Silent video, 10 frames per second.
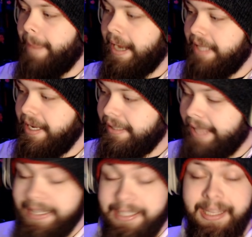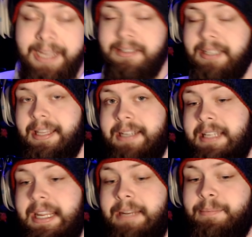I like a lot of the things that they
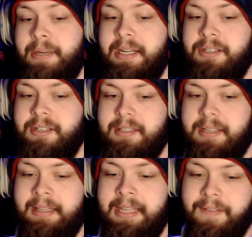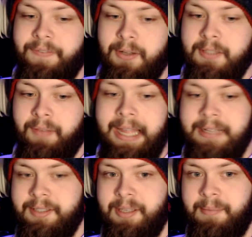did, but I think it falls
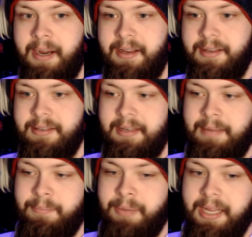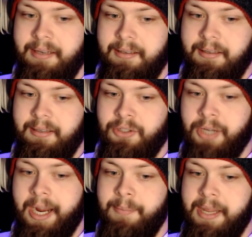flat in some areas in
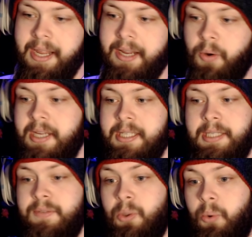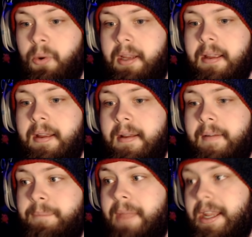trying to be a cohesive story
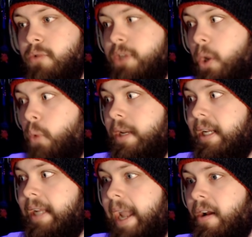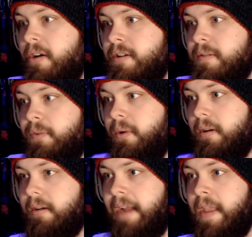that you don't need Kate Argent
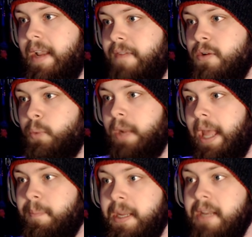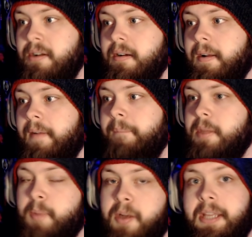for. I think if you just would have had Peter,
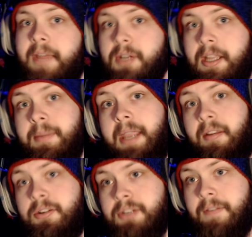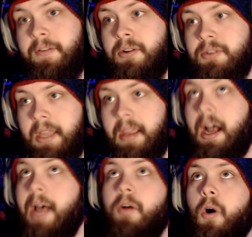especially after him killing Jennifer and
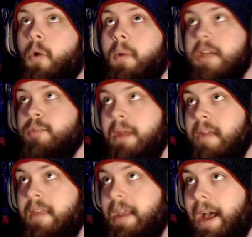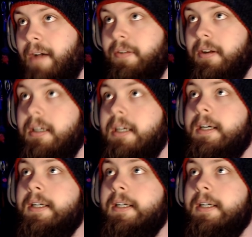saying, I've always been the alpha,